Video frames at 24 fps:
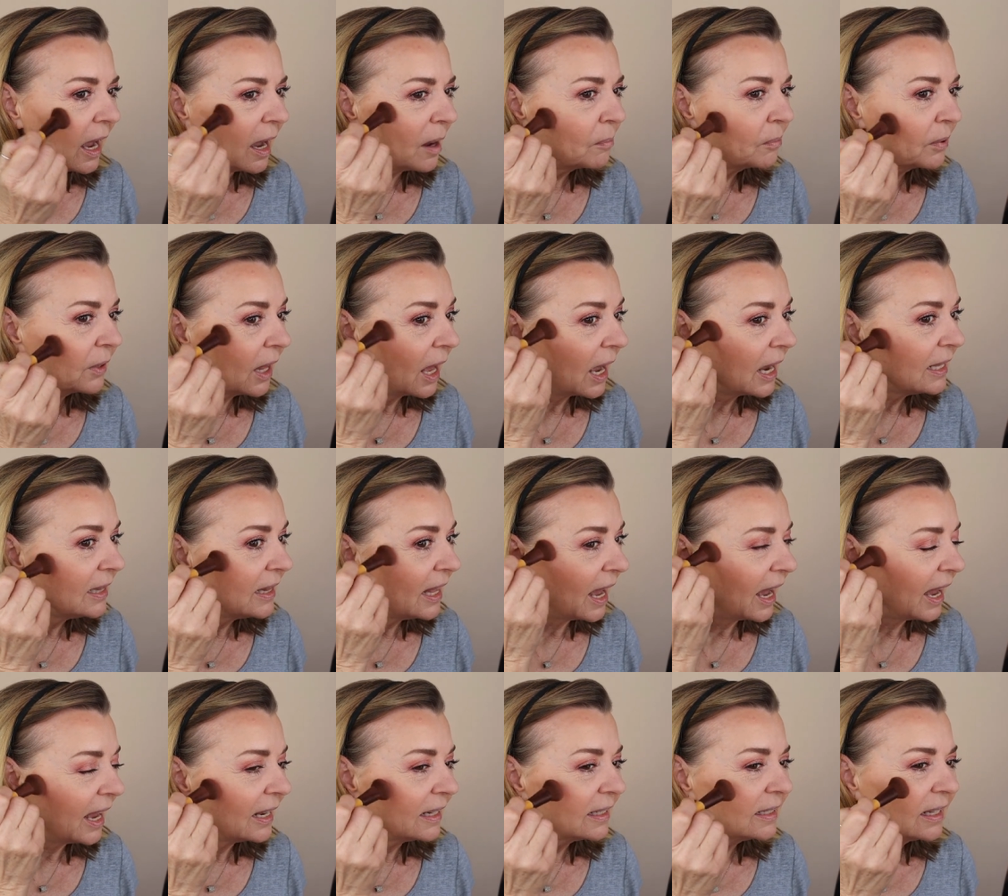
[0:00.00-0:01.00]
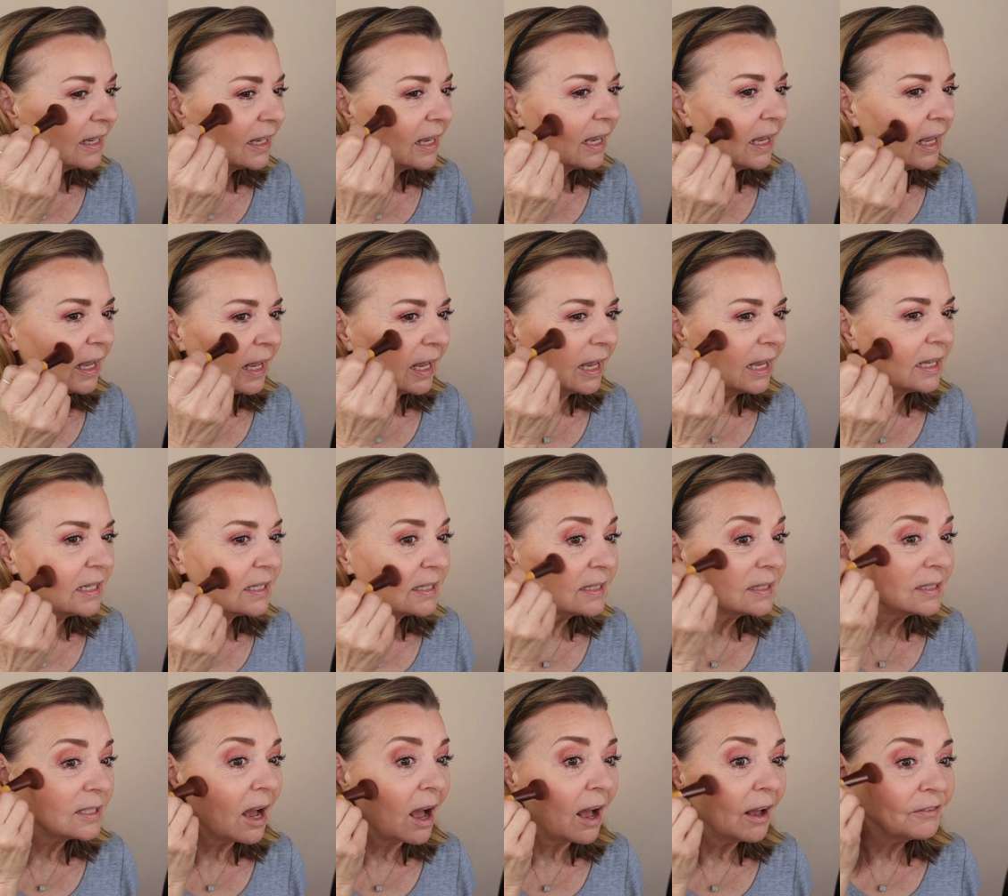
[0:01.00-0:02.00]
apply that in
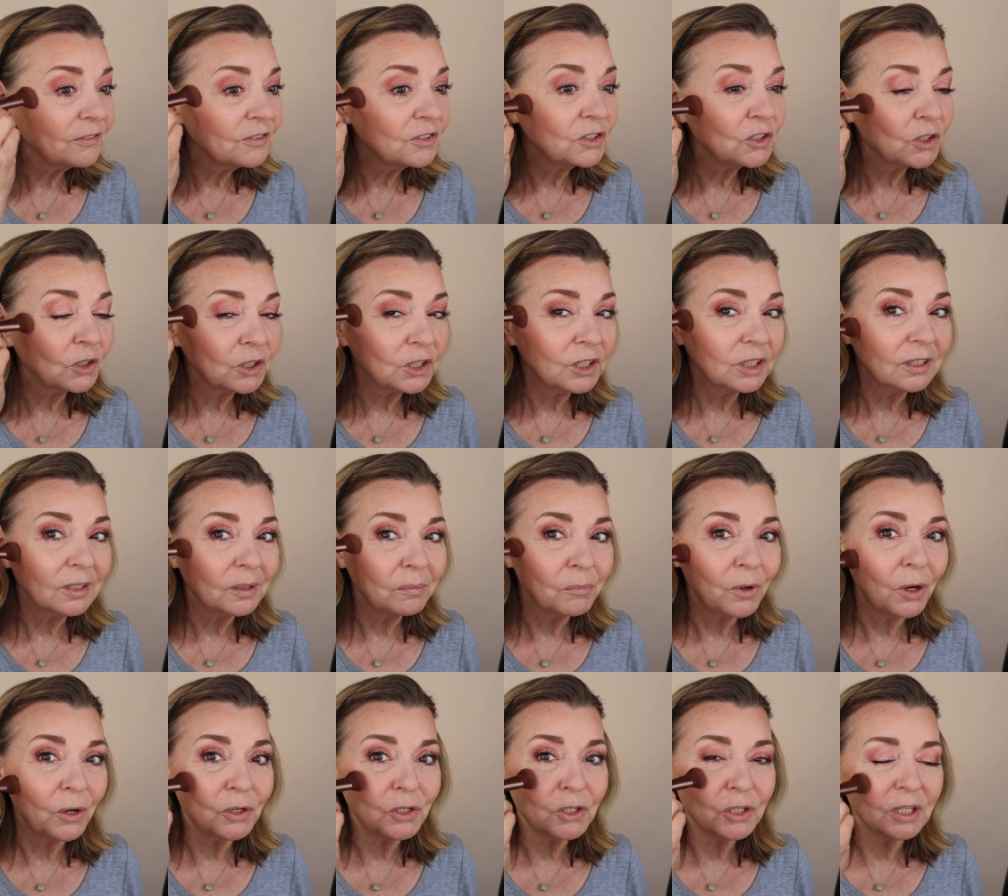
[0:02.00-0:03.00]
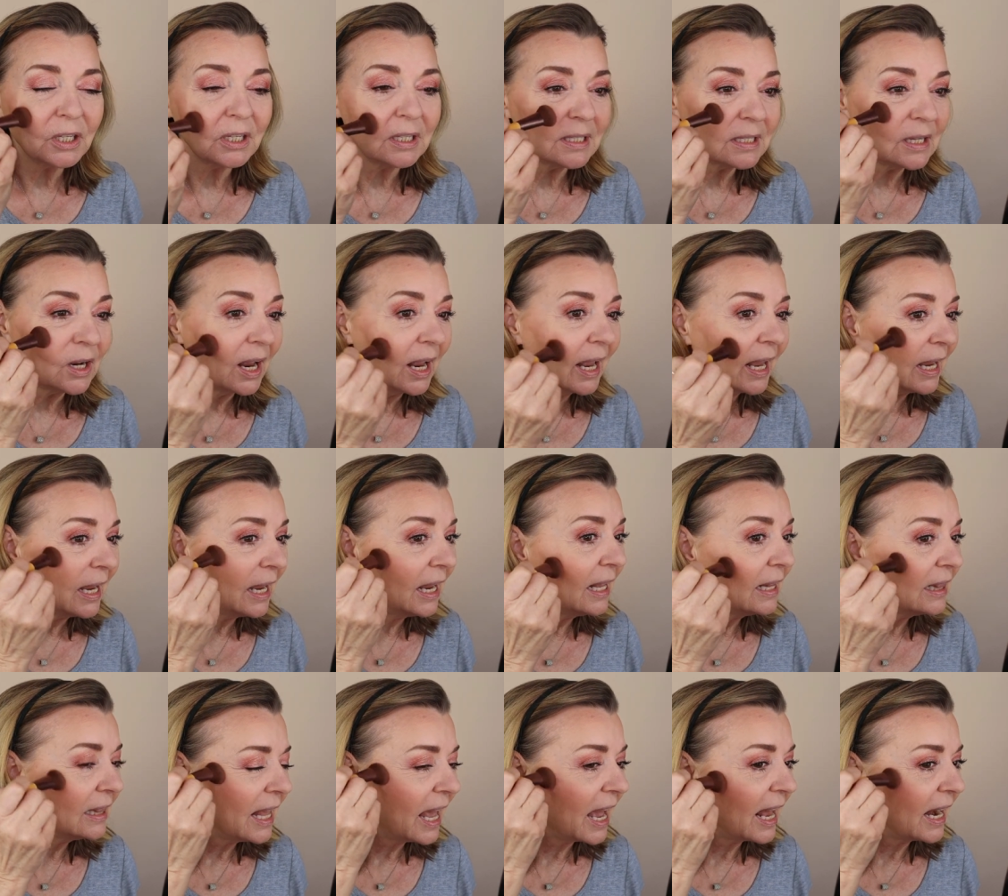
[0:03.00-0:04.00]
soft circular motions
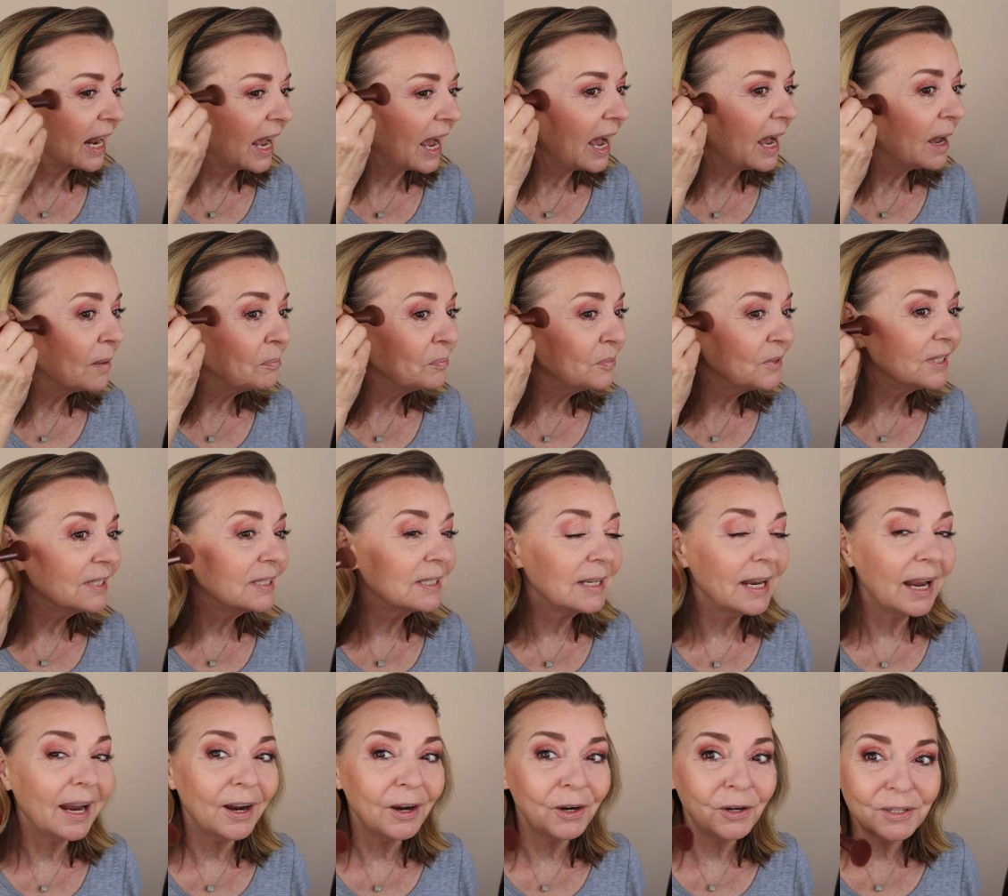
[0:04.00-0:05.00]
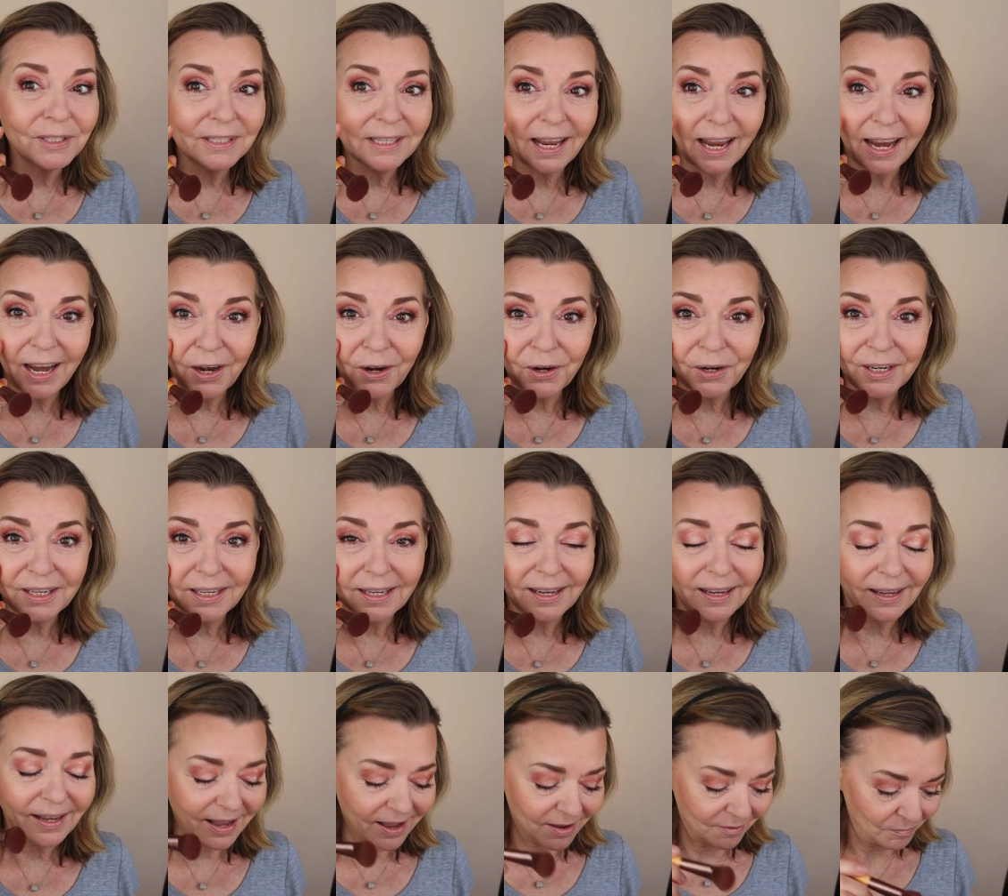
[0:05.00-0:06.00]
in that upstairs
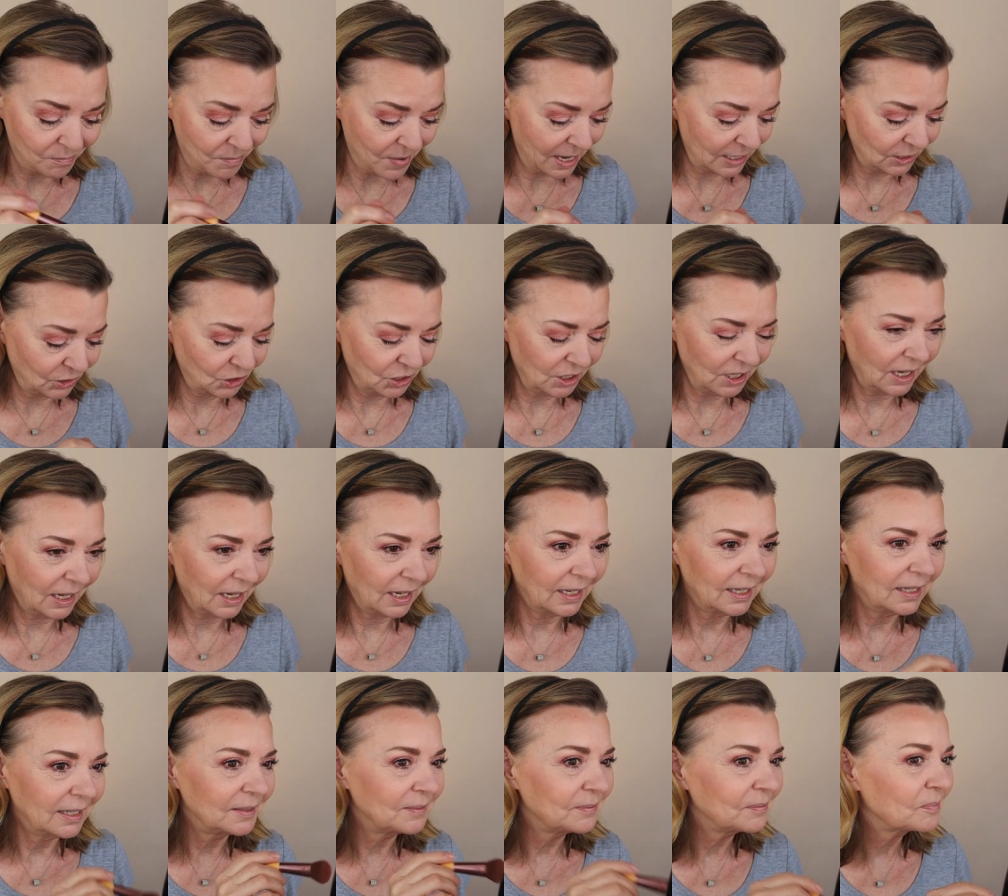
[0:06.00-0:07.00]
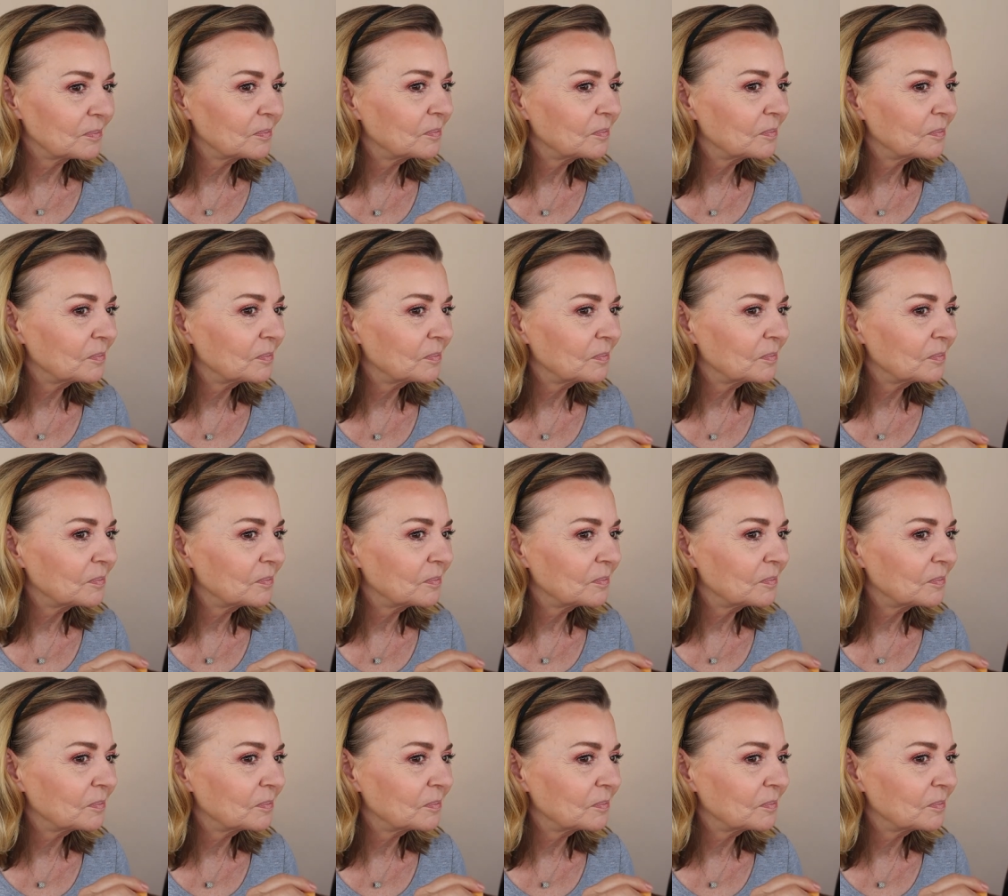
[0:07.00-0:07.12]
area of my cheek.